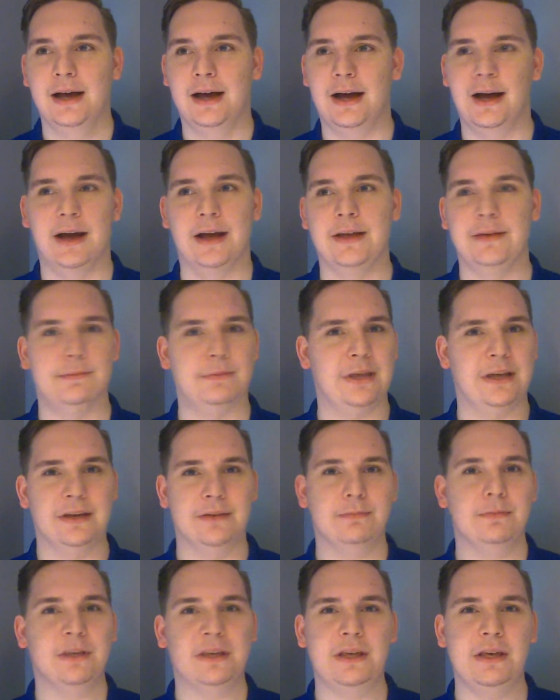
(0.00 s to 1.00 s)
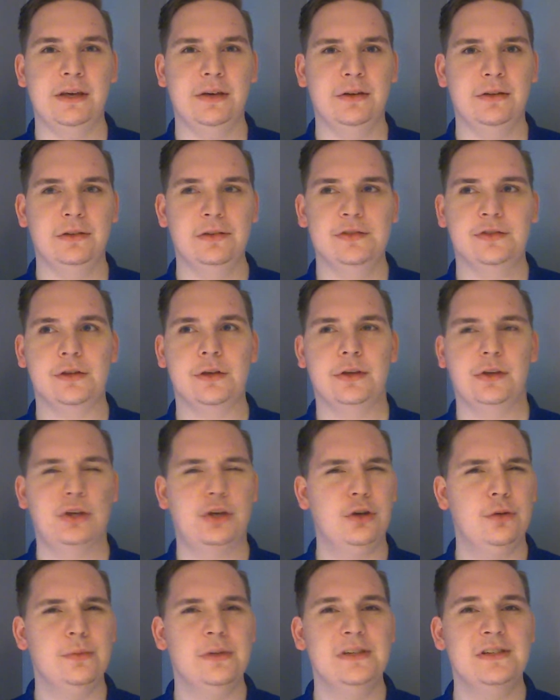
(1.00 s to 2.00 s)
It heals
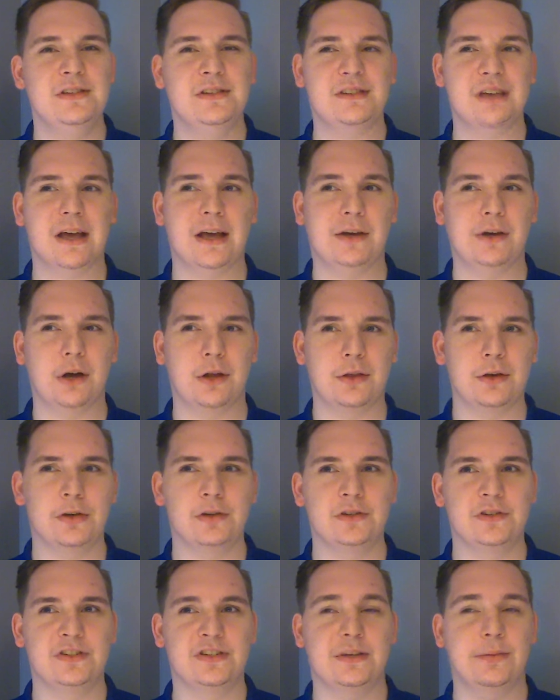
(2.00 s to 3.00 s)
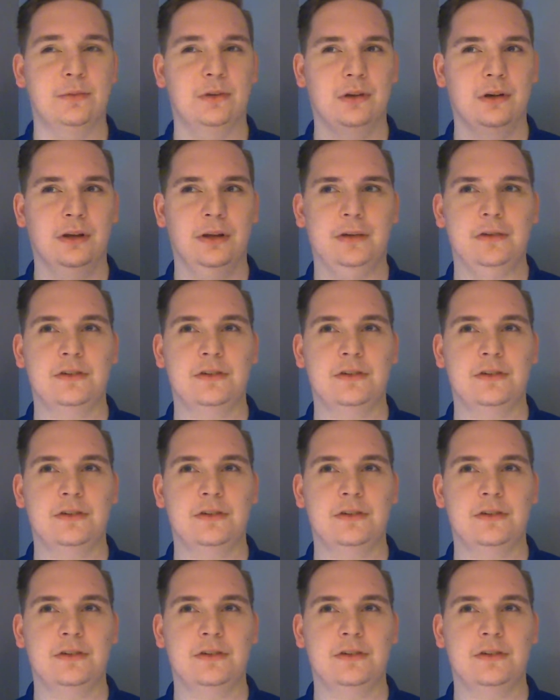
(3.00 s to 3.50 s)
humans and other similar,